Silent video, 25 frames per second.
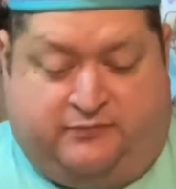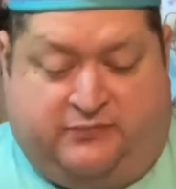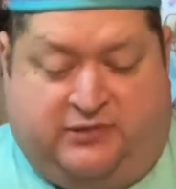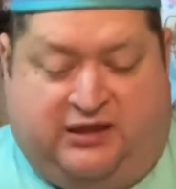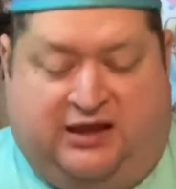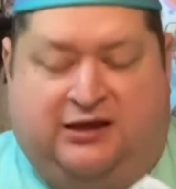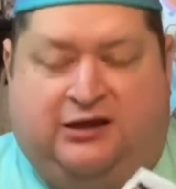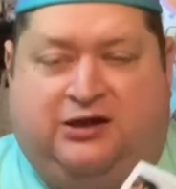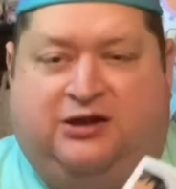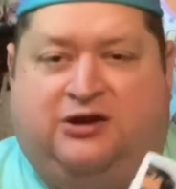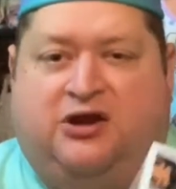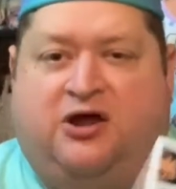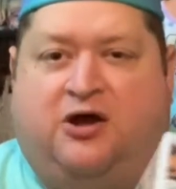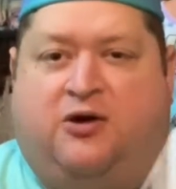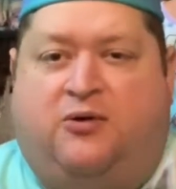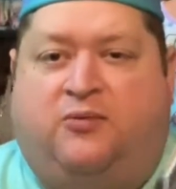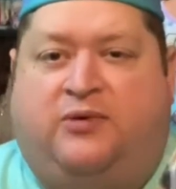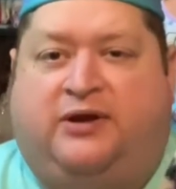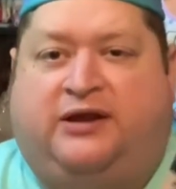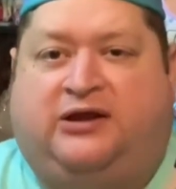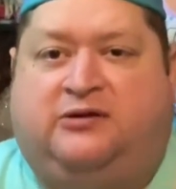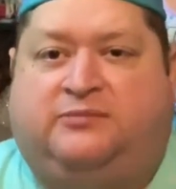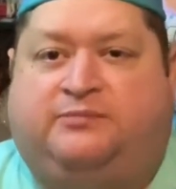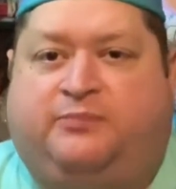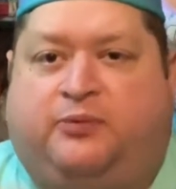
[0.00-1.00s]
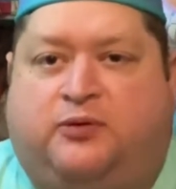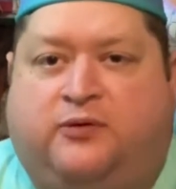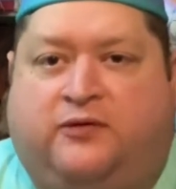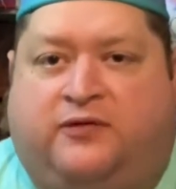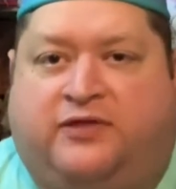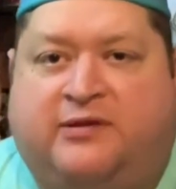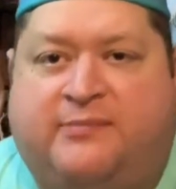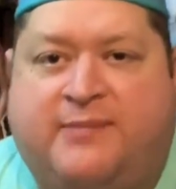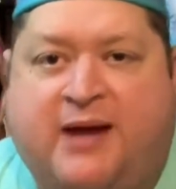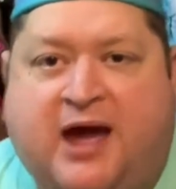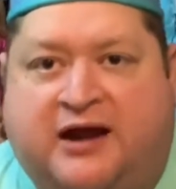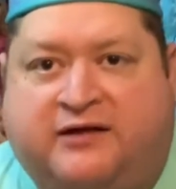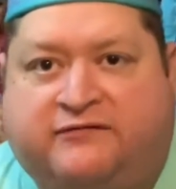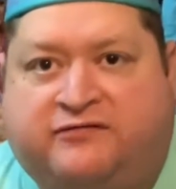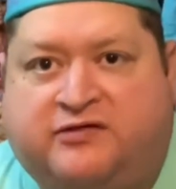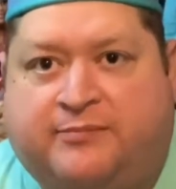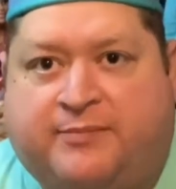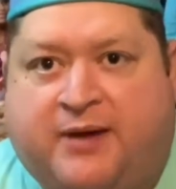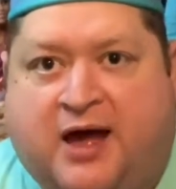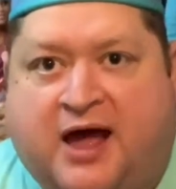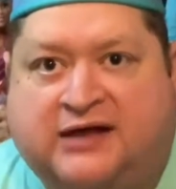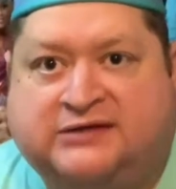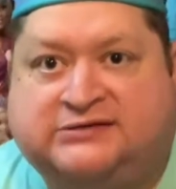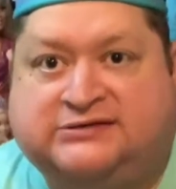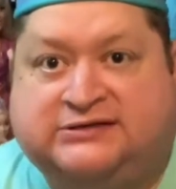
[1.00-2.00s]
you know, when you pull them out of the
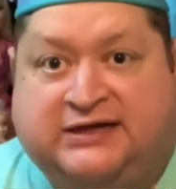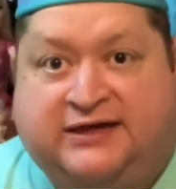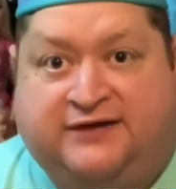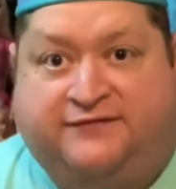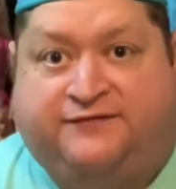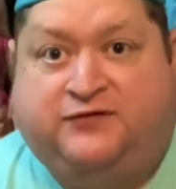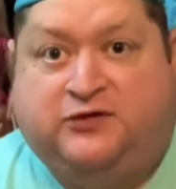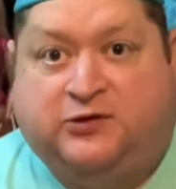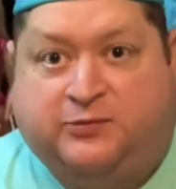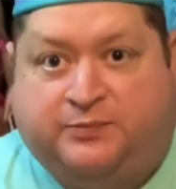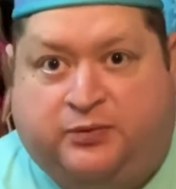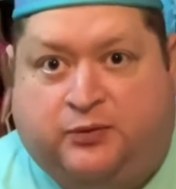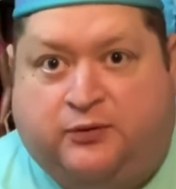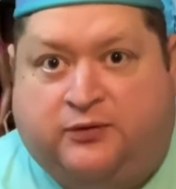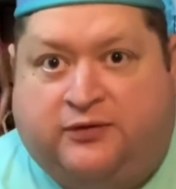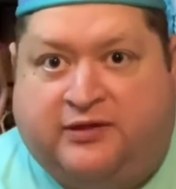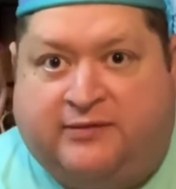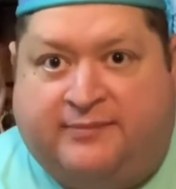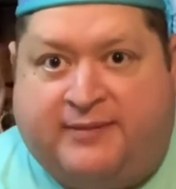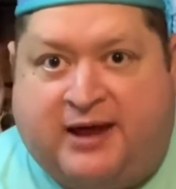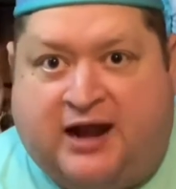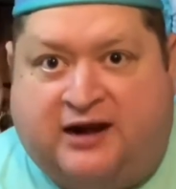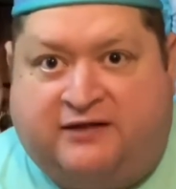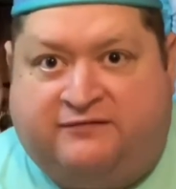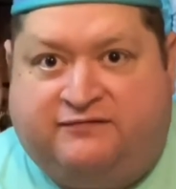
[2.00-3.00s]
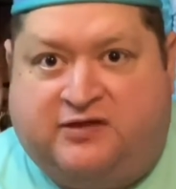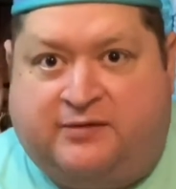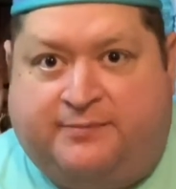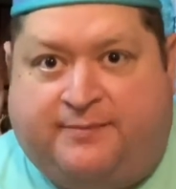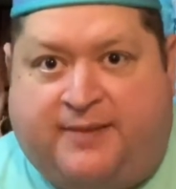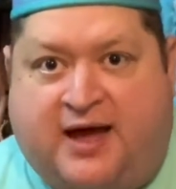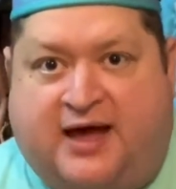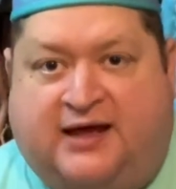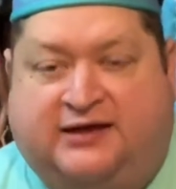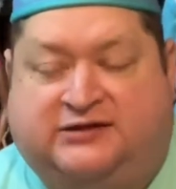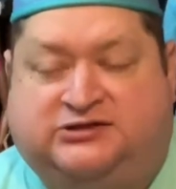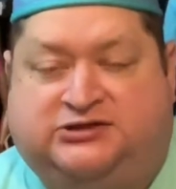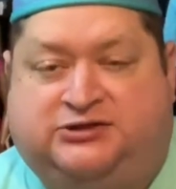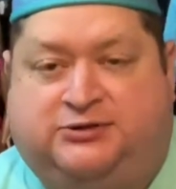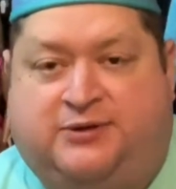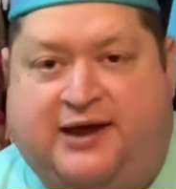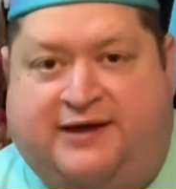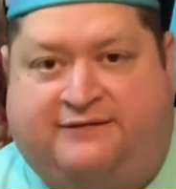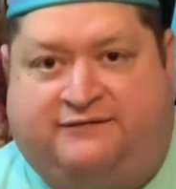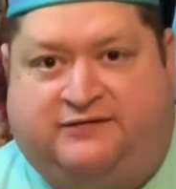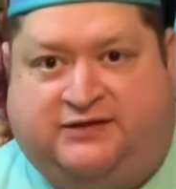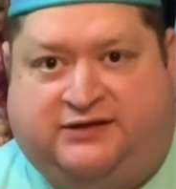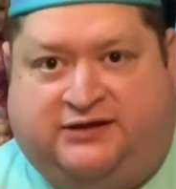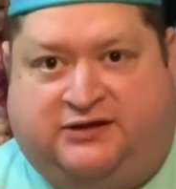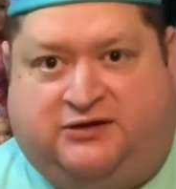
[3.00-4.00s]
box, if you pull them out of the box, you
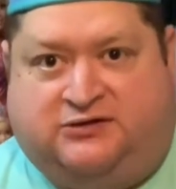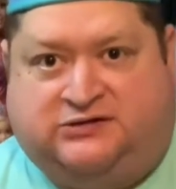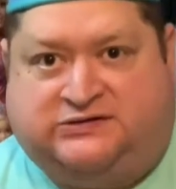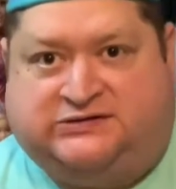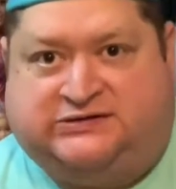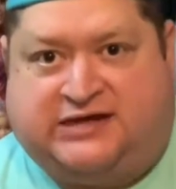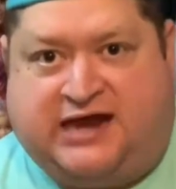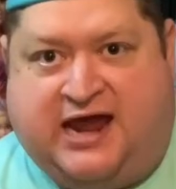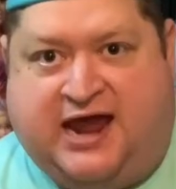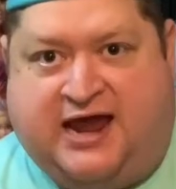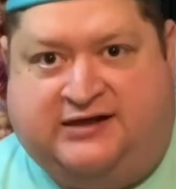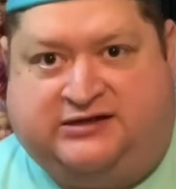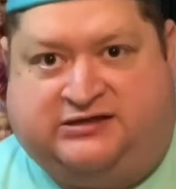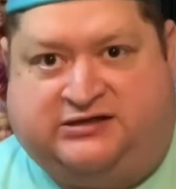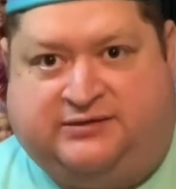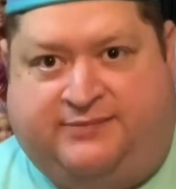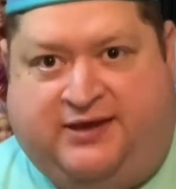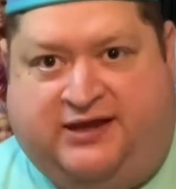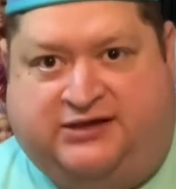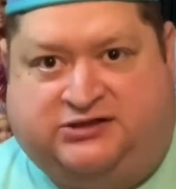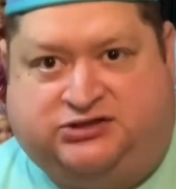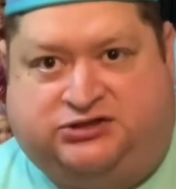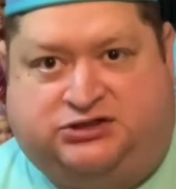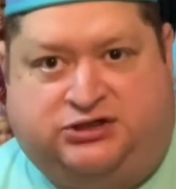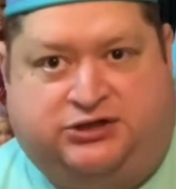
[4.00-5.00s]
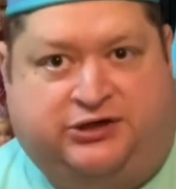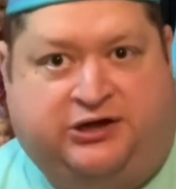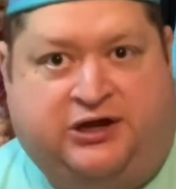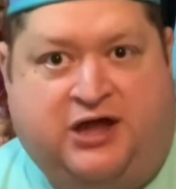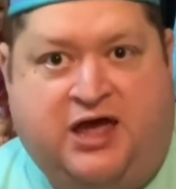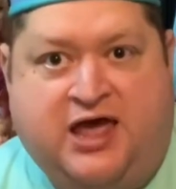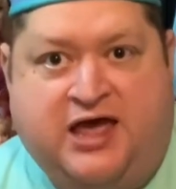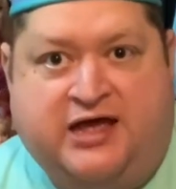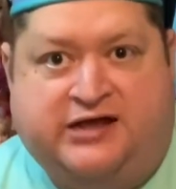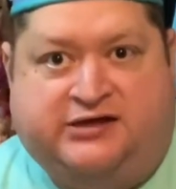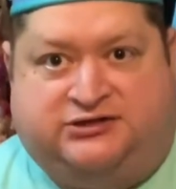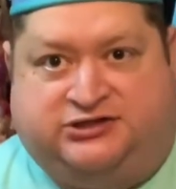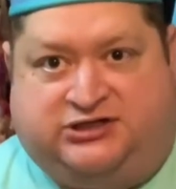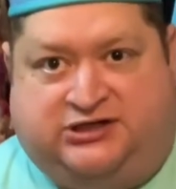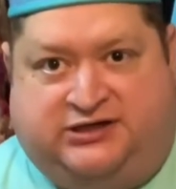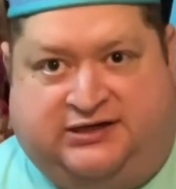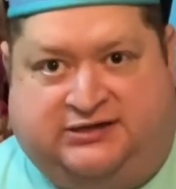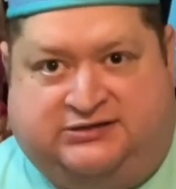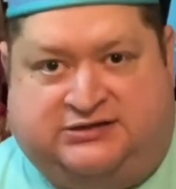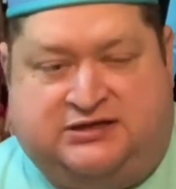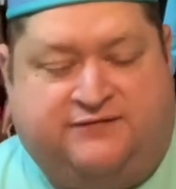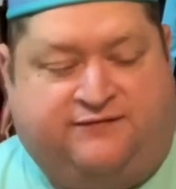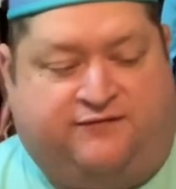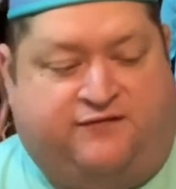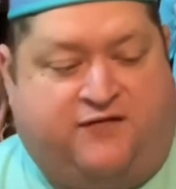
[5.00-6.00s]
have a little stand to make sure she
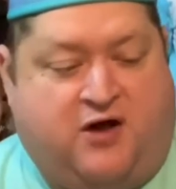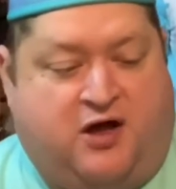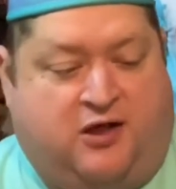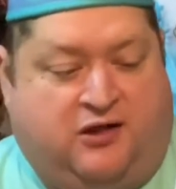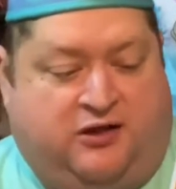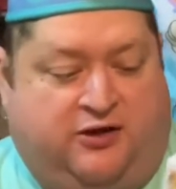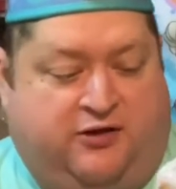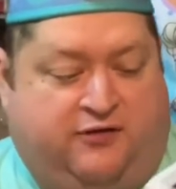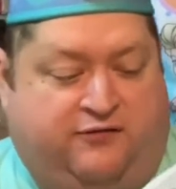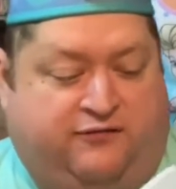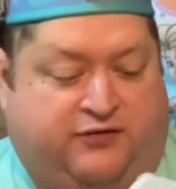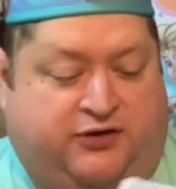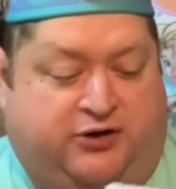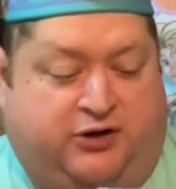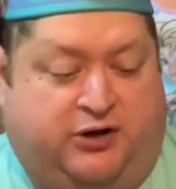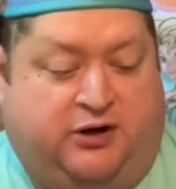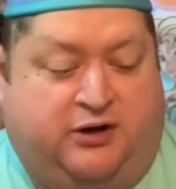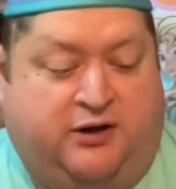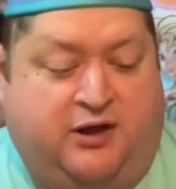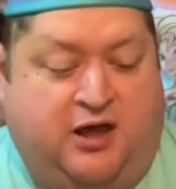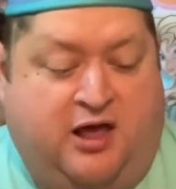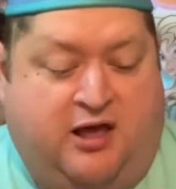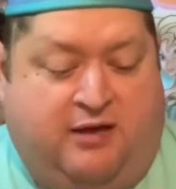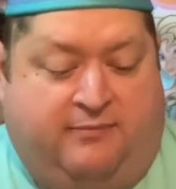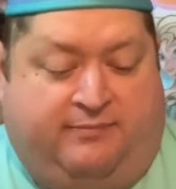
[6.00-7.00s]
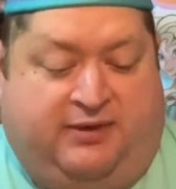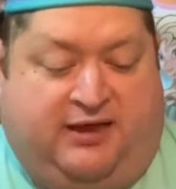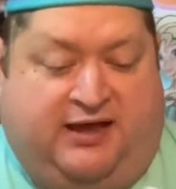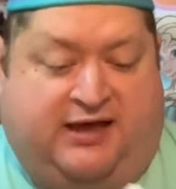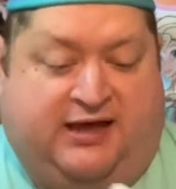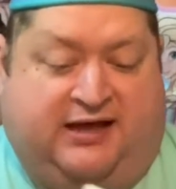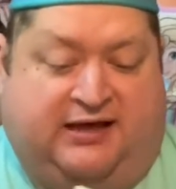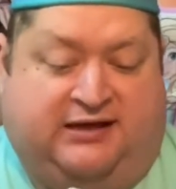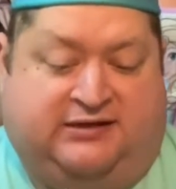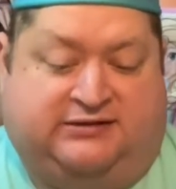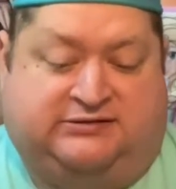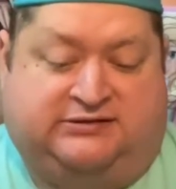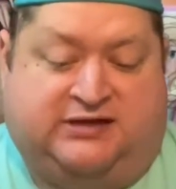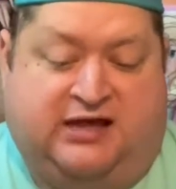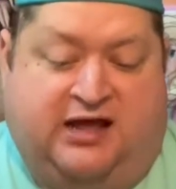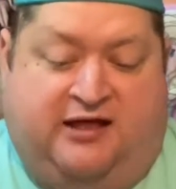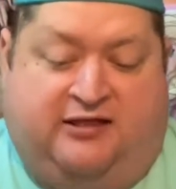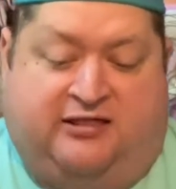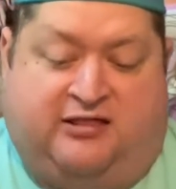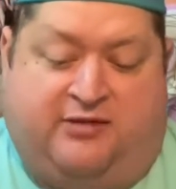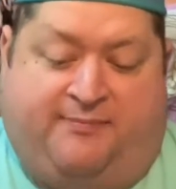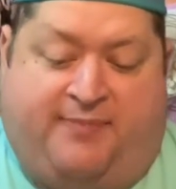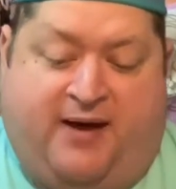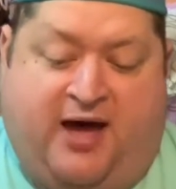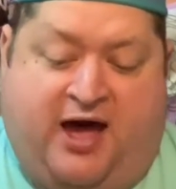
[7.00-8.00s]
doesn't fall over because
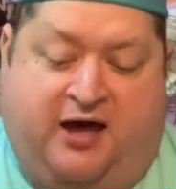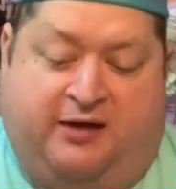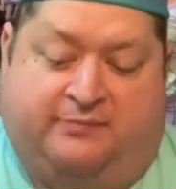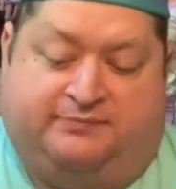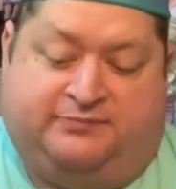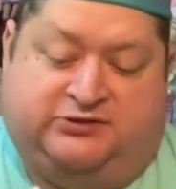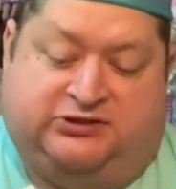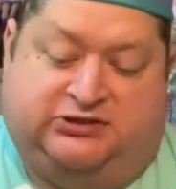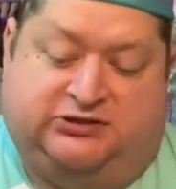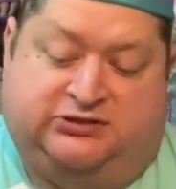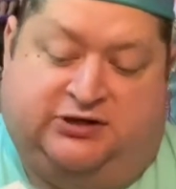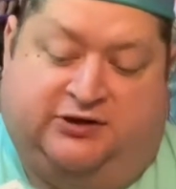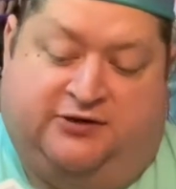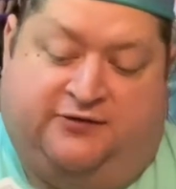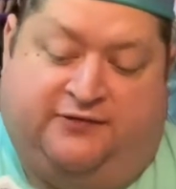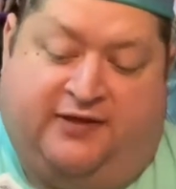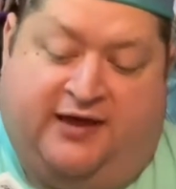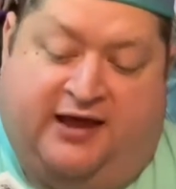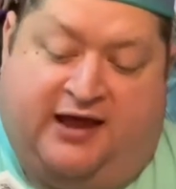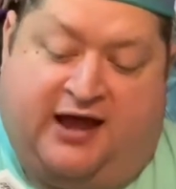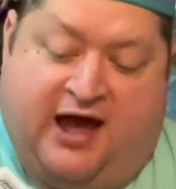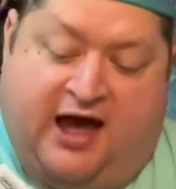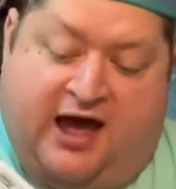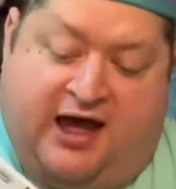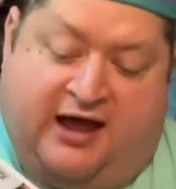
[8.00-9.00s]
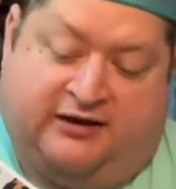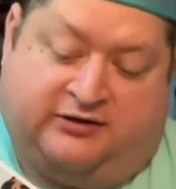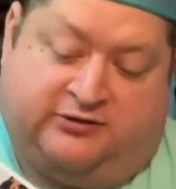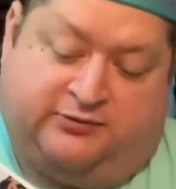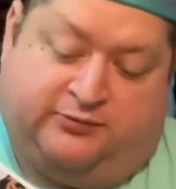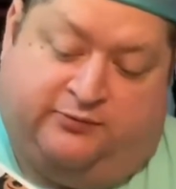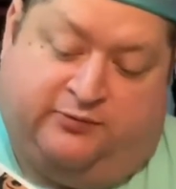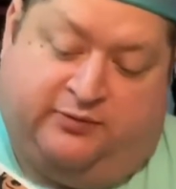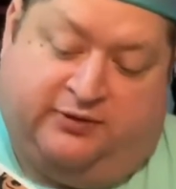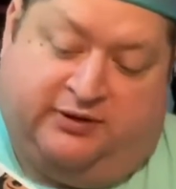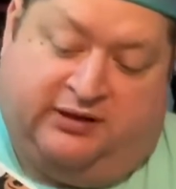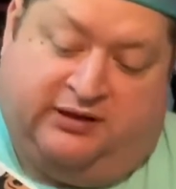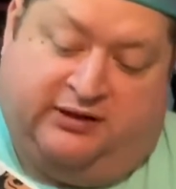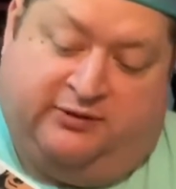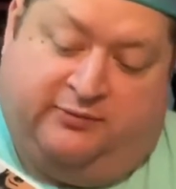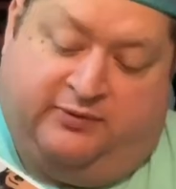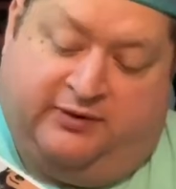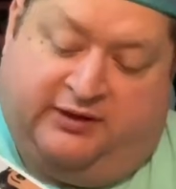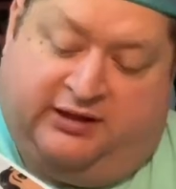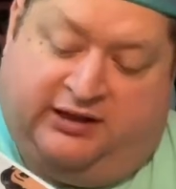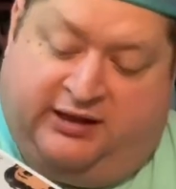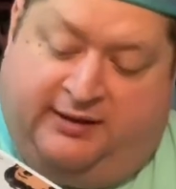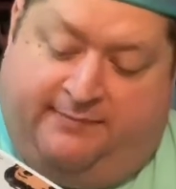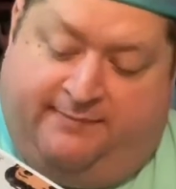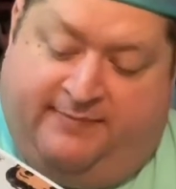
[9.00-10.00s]
the pups, you know, they got really,
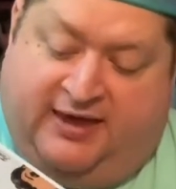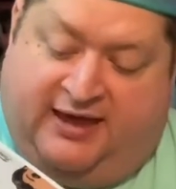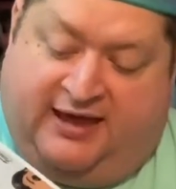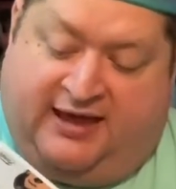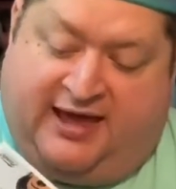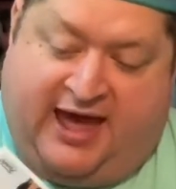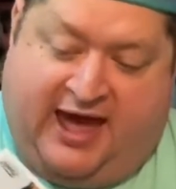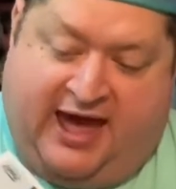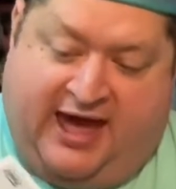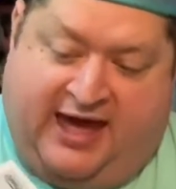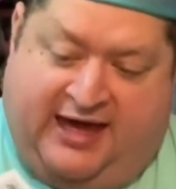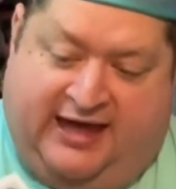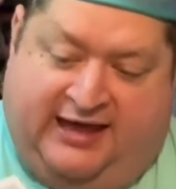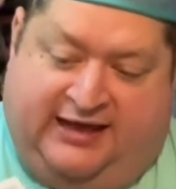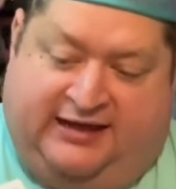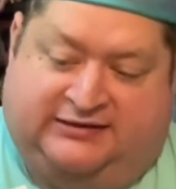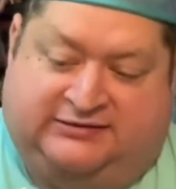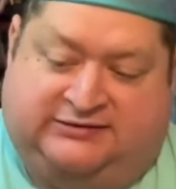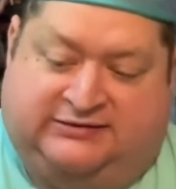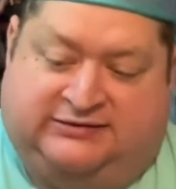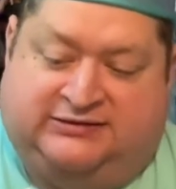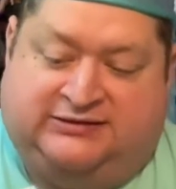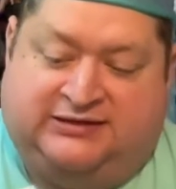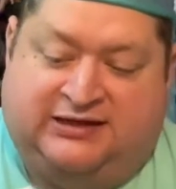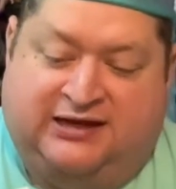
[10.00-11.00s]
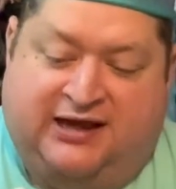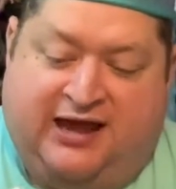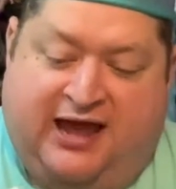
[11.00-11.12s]
really big heads